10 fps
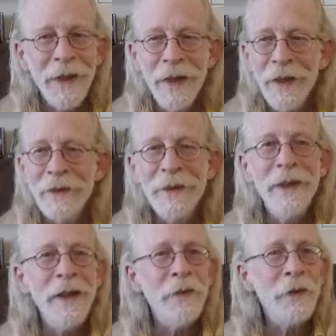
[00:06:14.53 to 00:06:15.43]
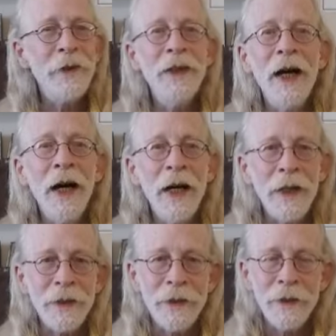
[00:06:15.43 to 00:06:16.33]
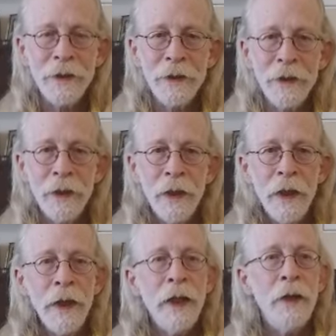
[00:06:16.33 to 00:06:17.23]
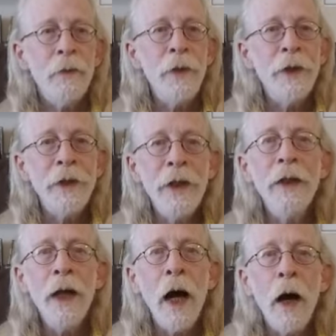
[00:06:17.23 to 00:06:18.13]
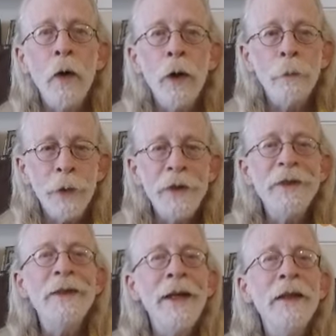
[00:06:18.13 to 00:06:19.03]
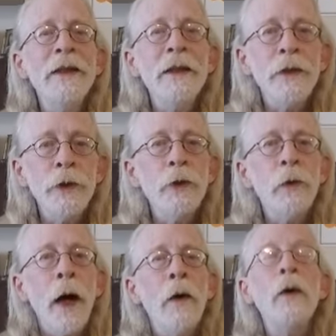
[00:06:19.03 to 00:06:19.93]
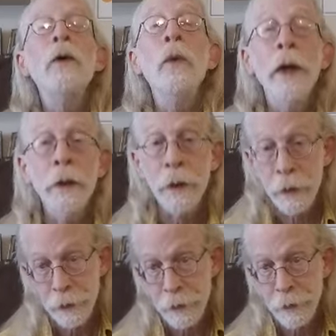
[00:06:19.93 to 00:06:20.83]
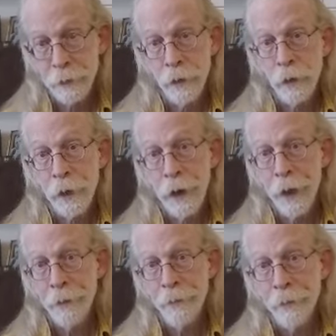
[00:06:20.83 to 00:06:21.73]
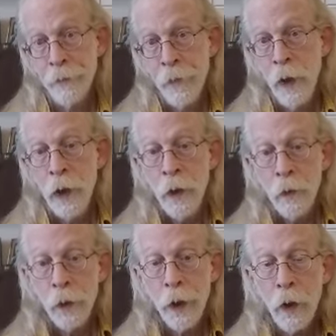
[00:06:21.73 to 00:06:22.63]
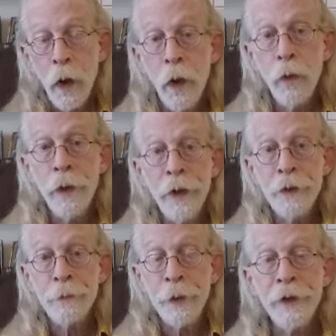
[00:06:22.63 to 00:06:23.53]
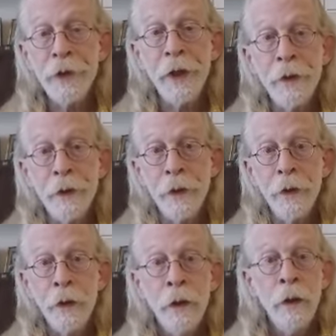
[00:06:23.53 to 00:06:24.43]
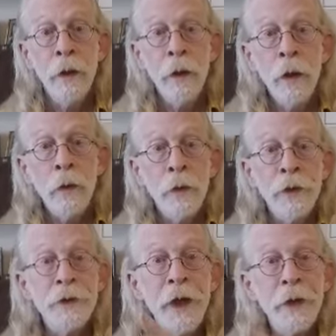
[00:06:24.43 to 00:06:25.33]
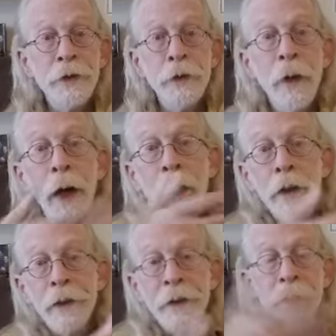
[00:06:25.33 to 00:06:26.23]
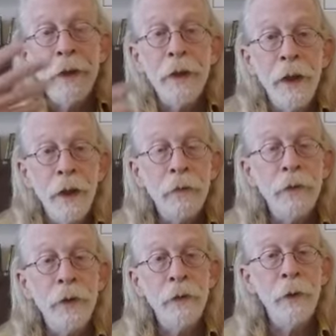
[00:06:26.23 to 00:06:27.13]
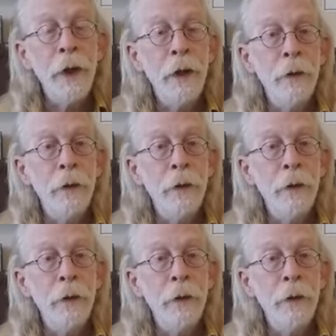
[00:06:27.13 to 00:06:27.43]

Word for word: it's never not within our, presented to our awareness. Okay? We are always presented with sexuality everywhere.